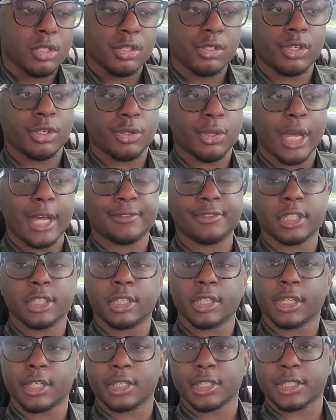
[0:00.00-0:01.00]
So you have to
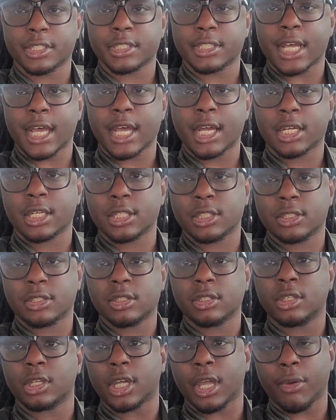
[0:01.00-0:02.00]
look at the stock,
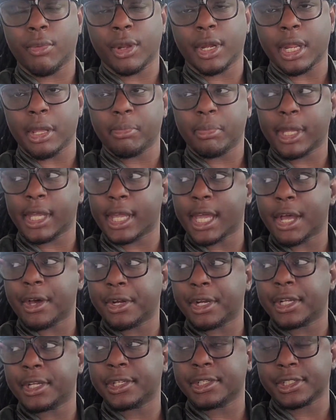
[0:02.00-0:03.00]
look at when the
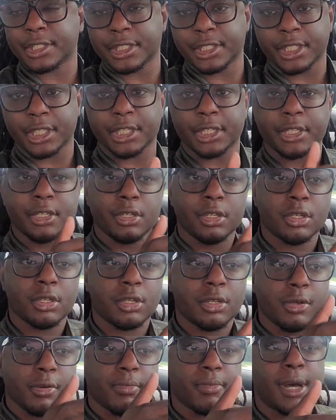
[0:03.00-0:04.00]
payout is, and then
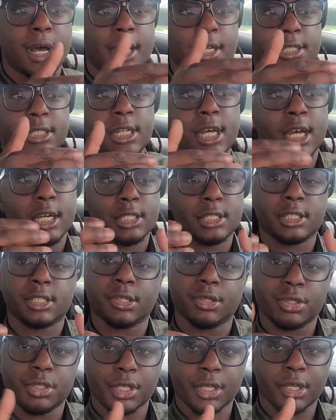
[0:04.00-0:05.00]
buy stocks
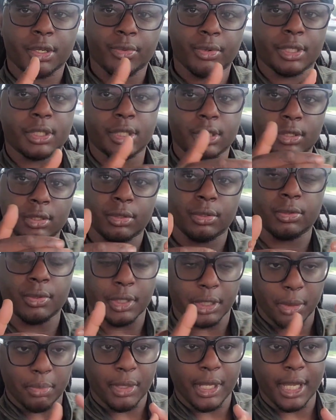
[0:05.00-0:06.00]
associated with
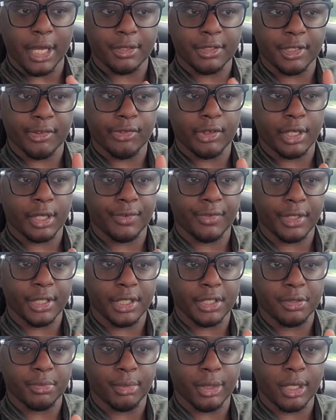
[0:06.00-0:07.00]
the payout dividend of
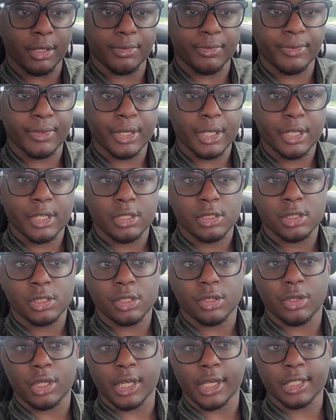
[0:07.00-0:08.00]
each month.
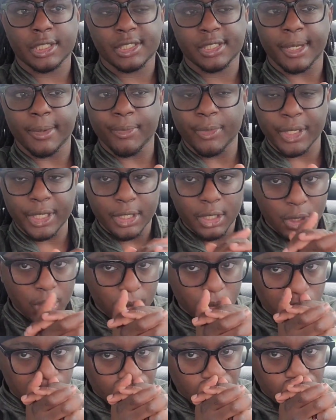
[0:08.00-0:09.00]
So like some
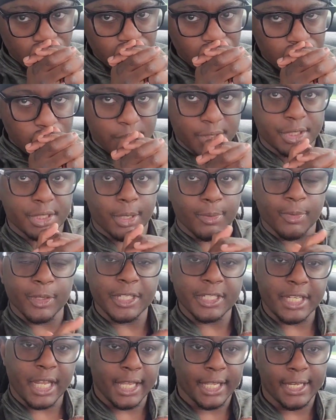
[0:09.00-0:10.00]

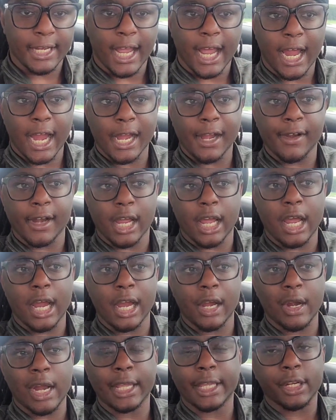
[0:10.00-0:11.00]
weeks I get higher and
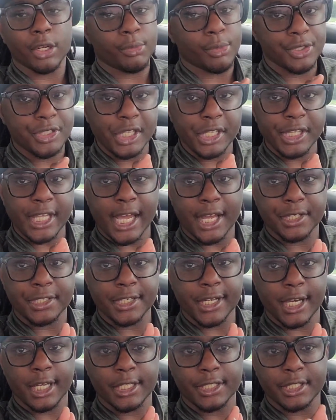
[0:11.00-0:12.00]
higher. I get almost
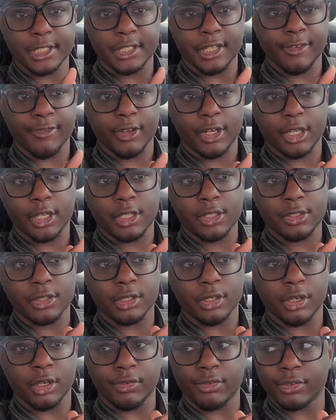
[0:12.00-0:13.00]
$1,000 in dividends
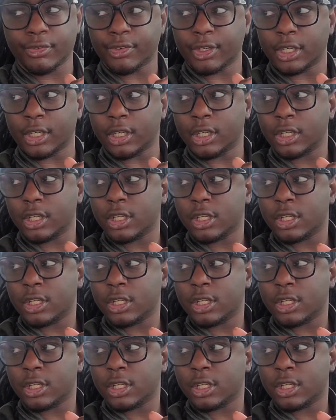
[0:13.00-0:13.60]
off of a